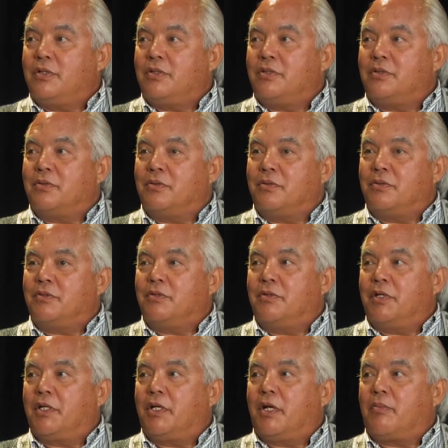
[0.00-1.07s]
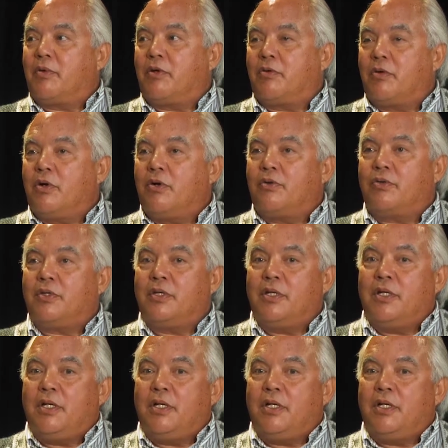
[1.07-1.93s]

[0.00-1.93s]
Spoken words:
to economic growth.